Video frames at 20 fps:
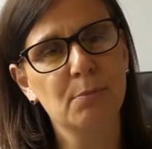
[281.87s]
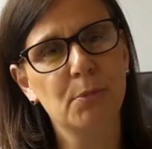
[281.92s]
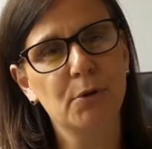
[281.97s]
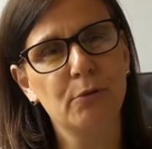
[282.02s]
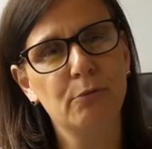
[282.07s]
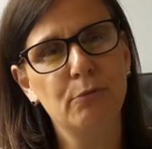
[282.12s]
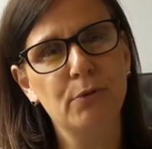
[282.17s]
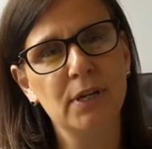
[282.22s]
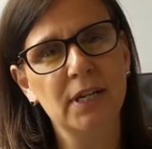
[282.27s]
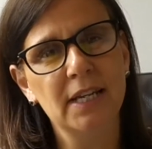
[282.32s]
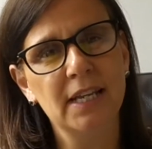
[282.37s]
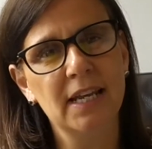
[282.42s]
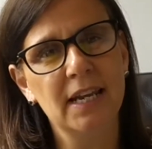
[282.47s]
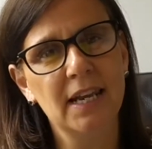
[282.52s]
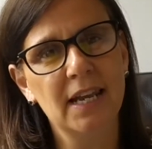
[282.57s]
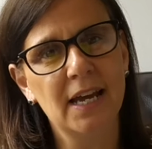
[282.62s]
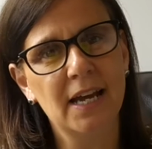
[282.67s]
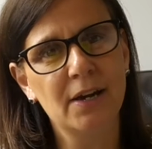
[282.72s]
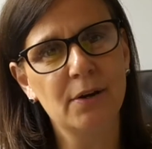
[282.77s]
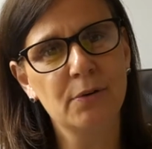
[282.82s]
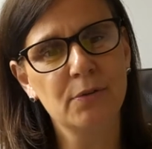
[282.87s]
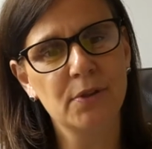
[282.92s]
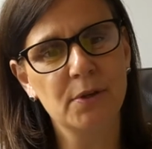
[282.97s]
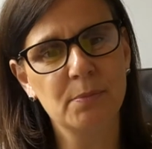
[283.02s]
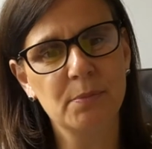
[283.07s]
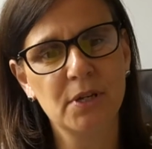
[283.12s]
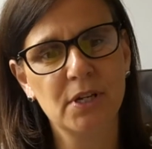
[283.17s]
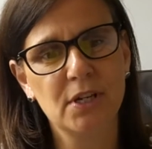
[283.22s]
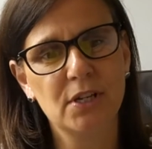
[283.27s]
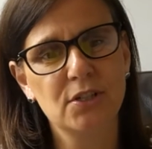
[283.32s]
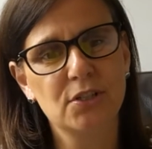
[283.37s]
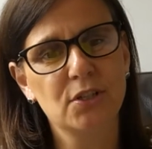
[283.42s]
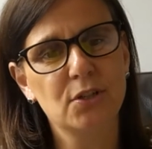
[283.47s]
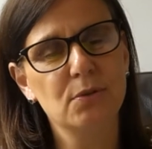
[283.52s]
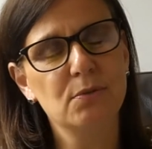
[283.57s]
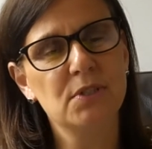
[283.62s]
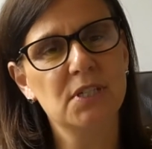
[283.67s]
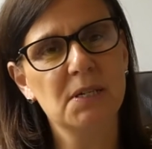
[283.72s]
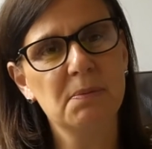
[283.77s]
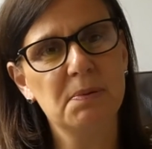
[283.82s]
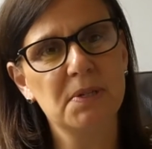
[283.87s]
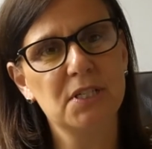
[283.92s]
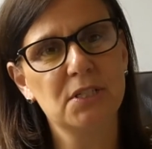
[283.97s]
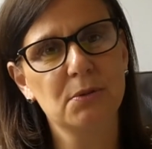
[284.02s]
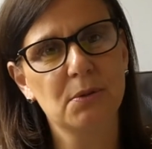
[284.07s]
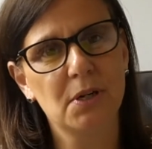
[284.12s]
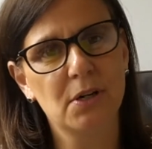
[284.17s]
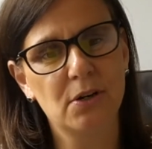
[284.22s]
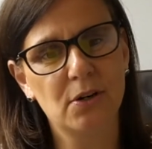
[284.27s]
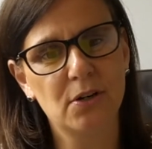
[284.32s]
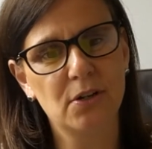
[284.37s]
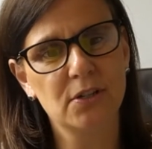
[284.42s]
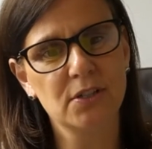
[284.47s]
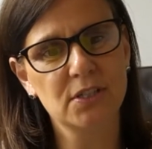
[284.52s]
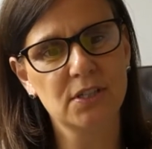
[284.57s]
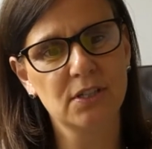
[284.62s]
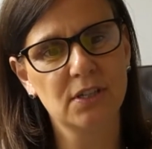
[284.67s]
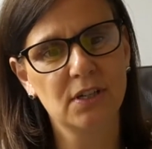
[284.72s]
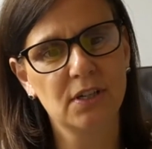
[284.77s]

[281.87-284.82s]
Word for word: but really allow them to go deep into our heart.